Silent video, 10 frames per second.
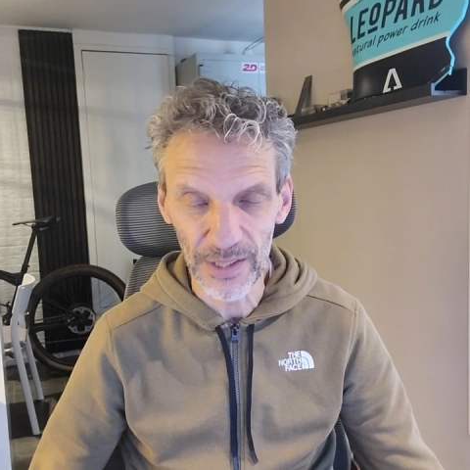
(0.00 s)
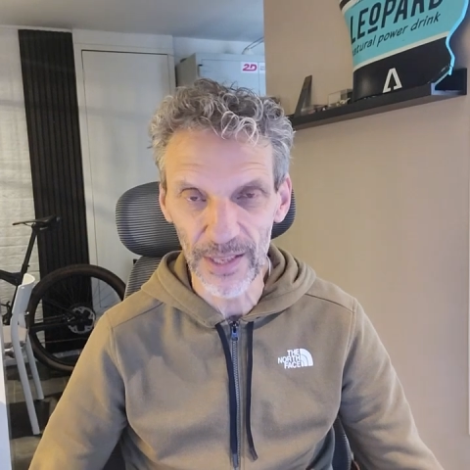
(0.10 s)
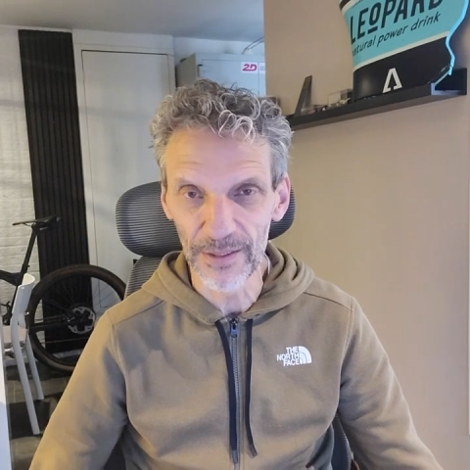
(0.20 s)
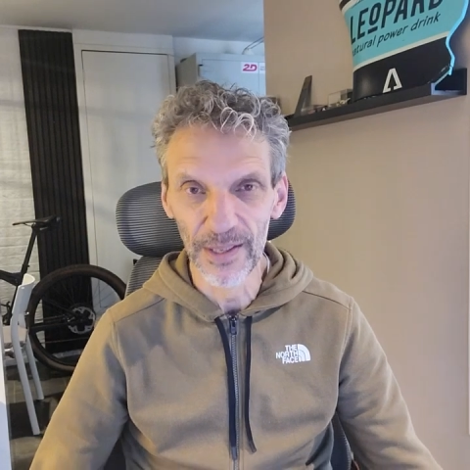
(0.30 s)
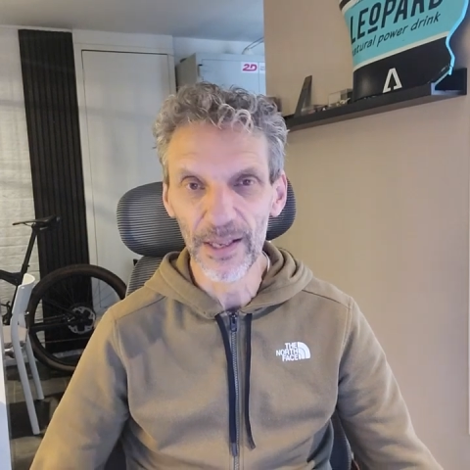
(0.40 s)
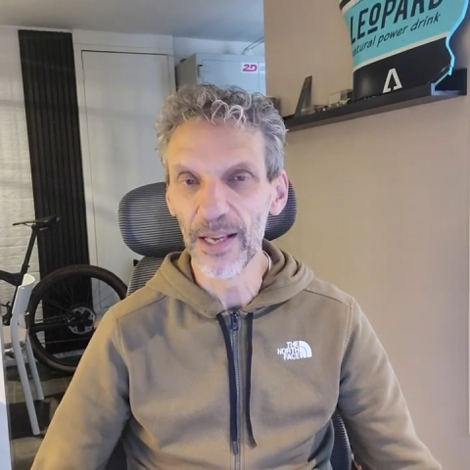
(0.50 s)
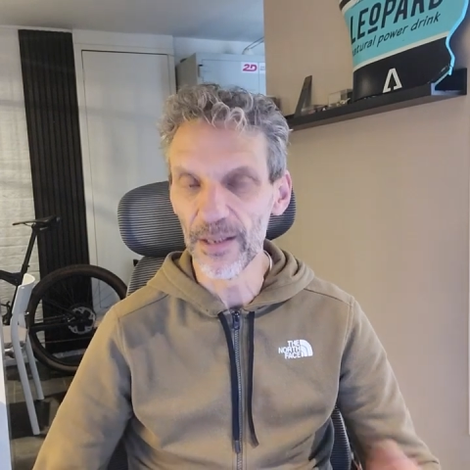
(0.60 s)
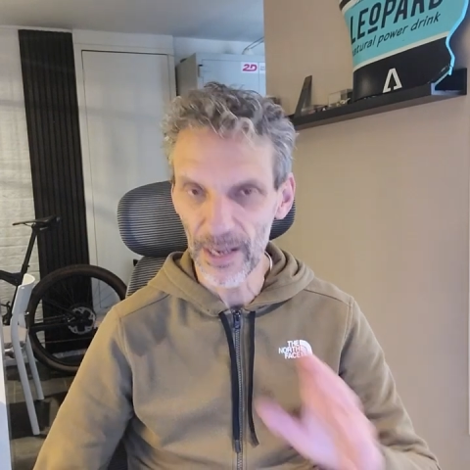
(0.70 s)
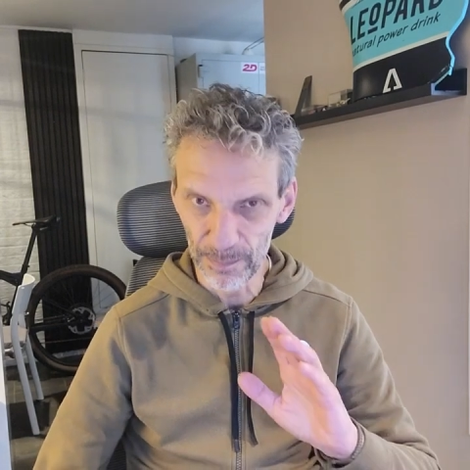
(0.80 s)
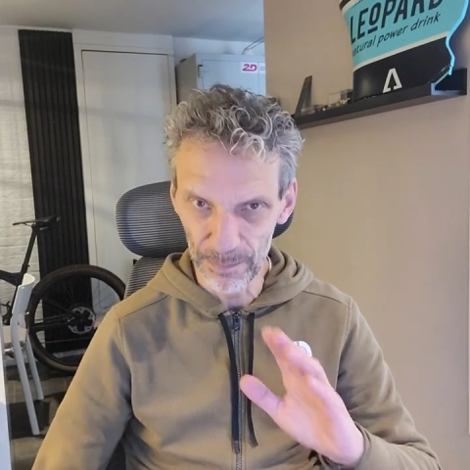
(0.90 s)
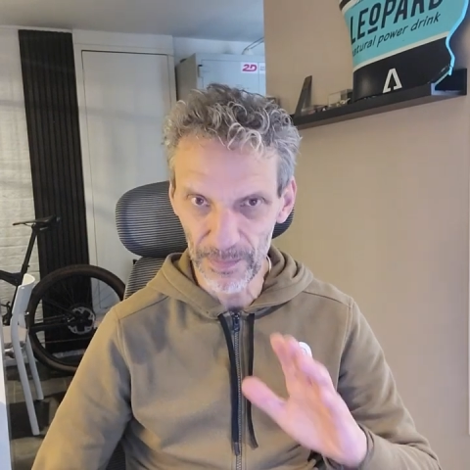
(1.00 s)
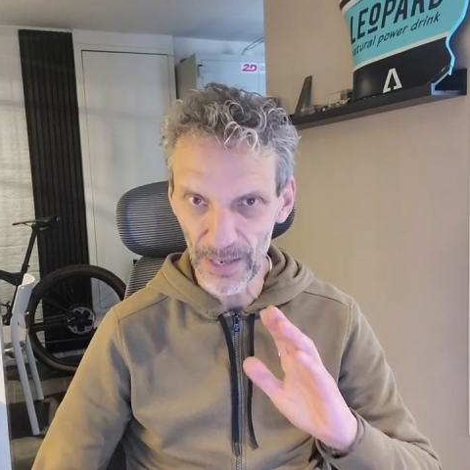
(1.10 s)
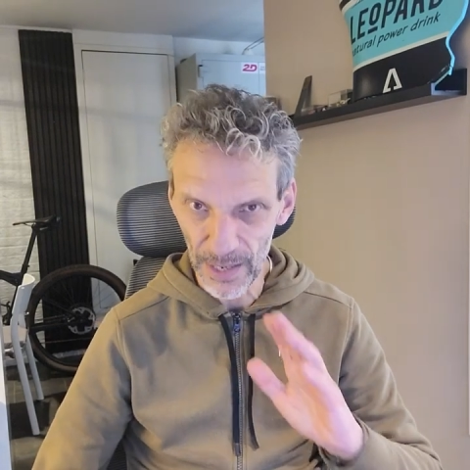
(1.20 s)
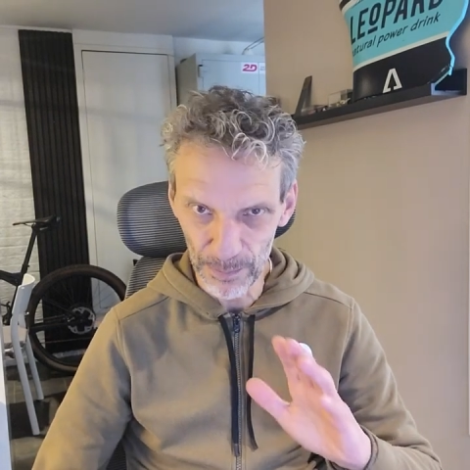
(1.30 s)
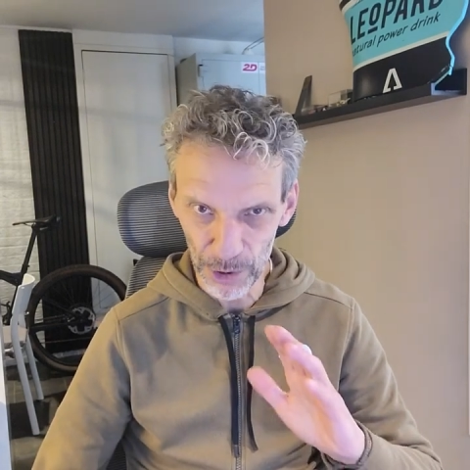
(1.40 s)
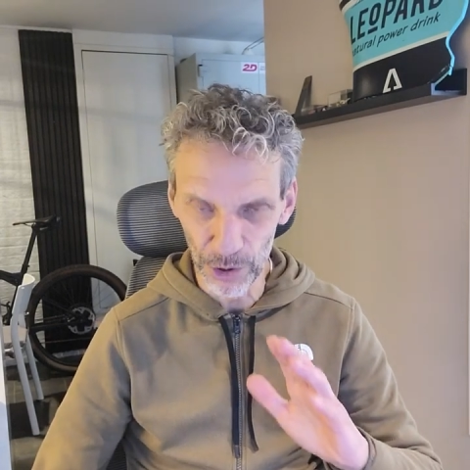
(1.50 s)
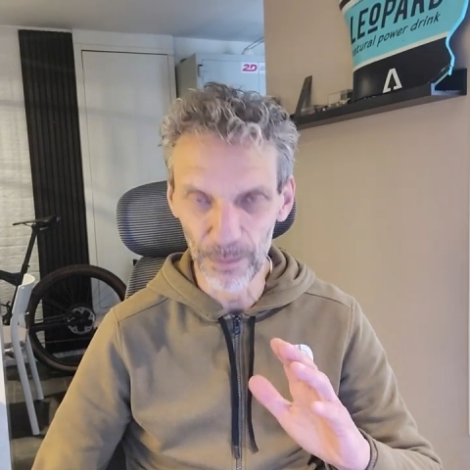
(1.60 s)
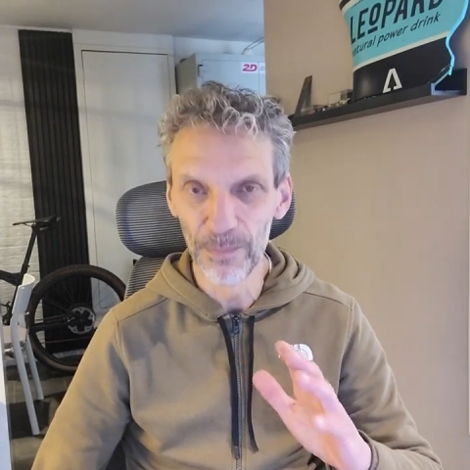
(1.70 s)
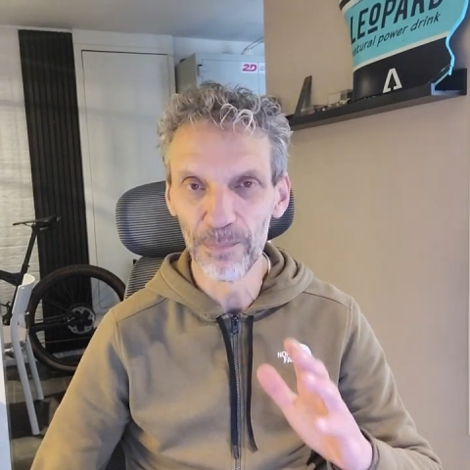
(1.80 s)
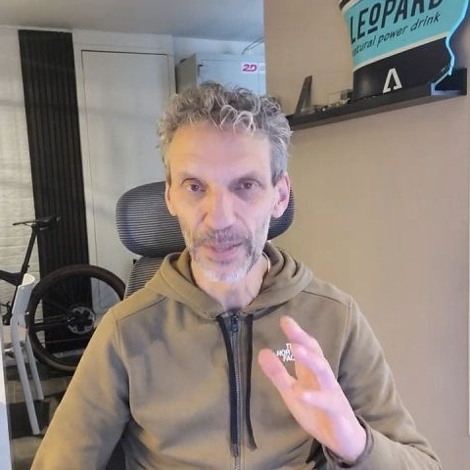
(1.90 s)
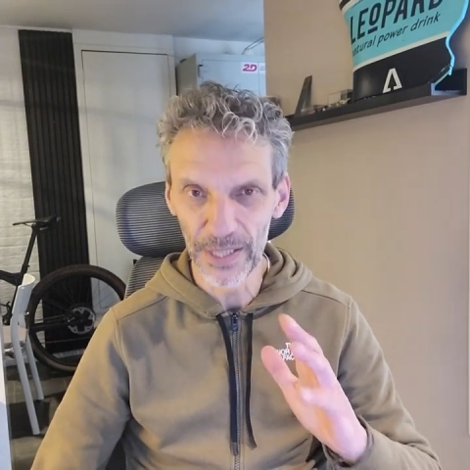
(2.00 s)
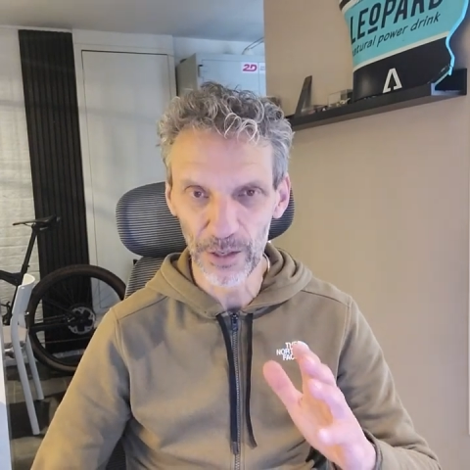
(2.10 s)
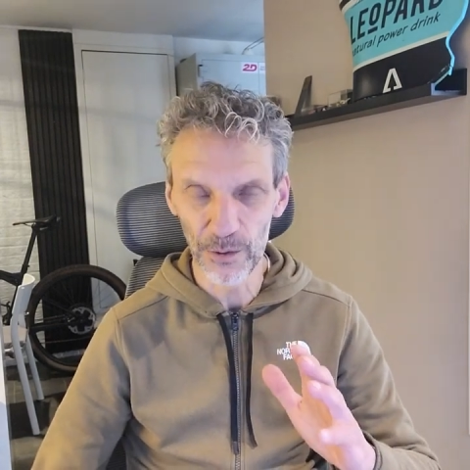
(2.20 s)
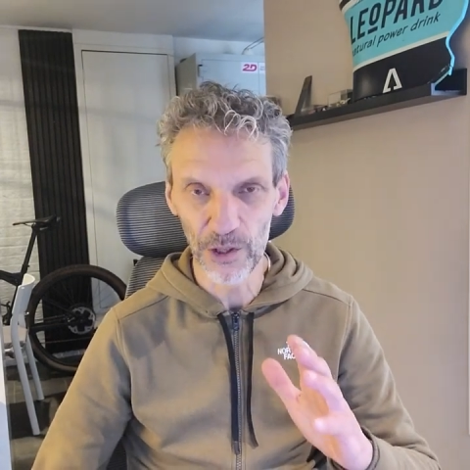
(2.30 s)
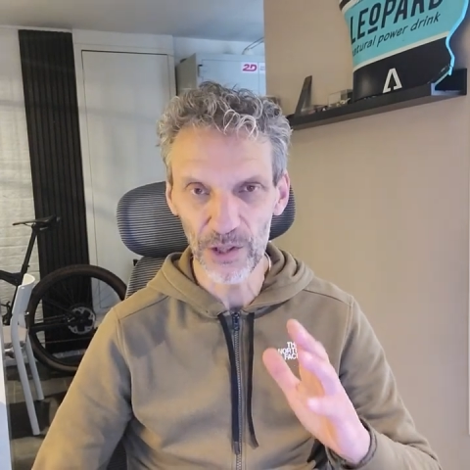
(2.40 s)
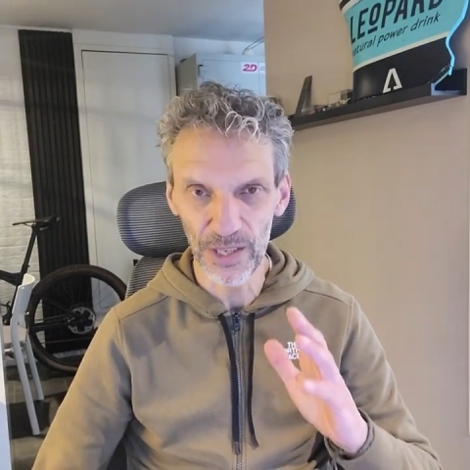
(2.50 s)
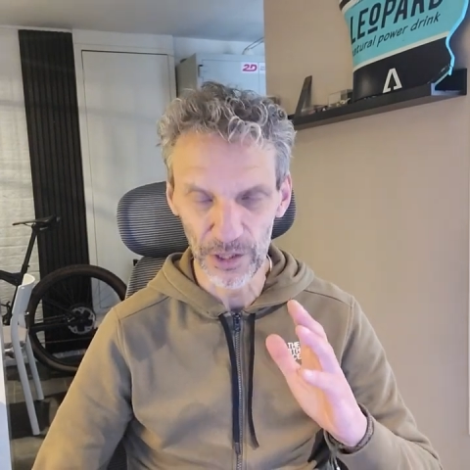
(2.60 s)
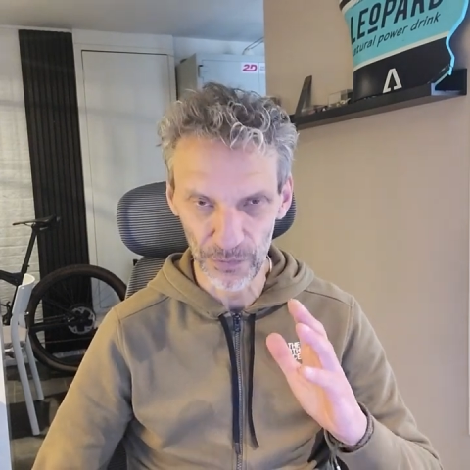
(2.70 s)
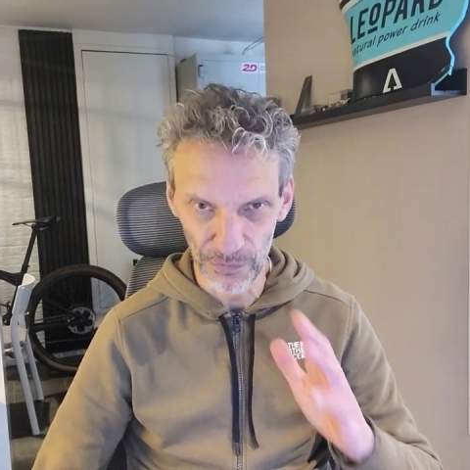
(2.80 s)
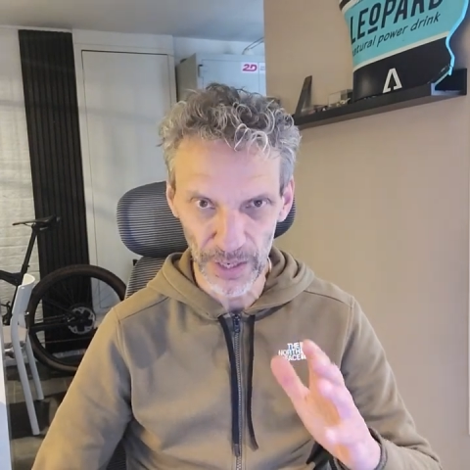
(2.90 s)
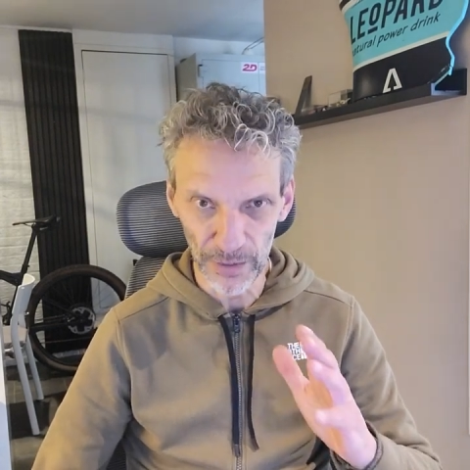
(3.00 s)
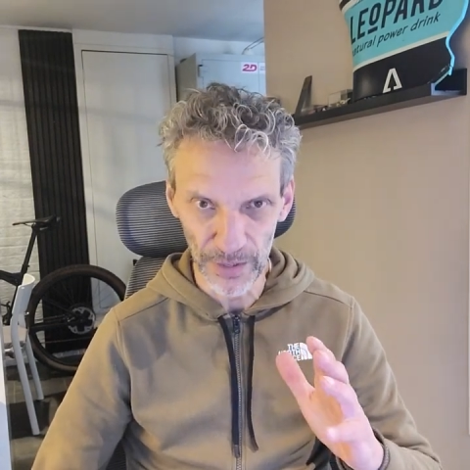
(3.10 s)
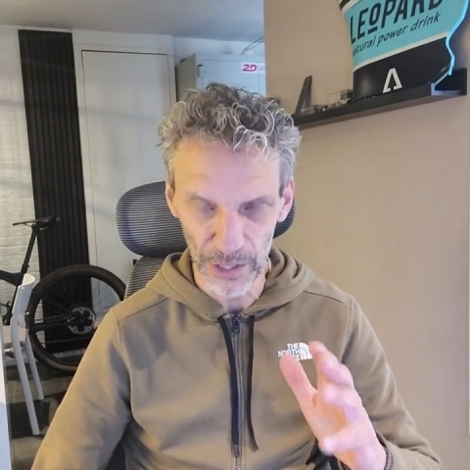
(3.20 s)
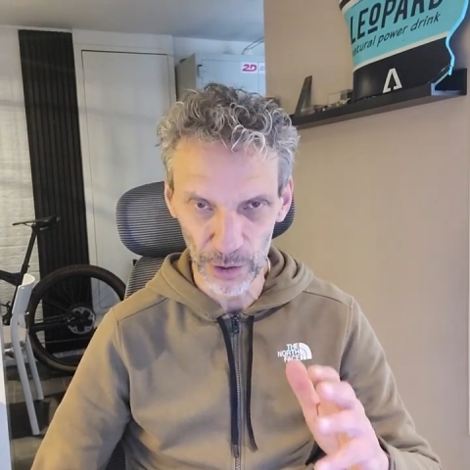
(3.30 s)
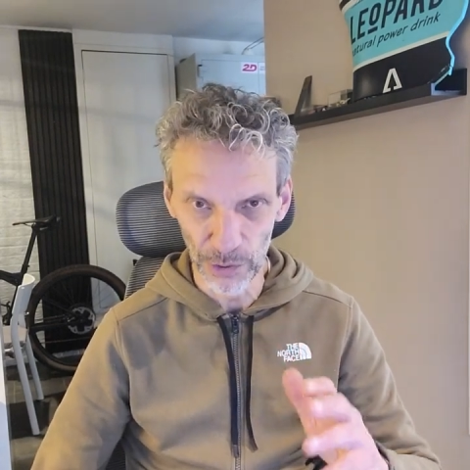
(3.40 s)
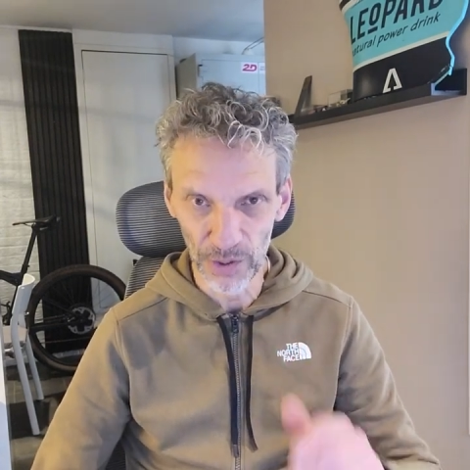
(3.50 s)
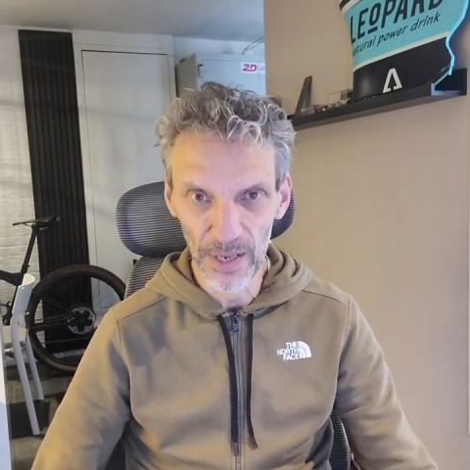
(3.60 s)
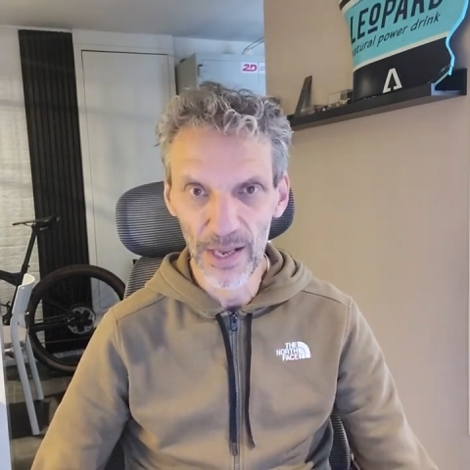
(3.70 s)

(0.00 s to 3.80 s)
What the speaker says: then I'm sure Pedro Acosta is very, very good.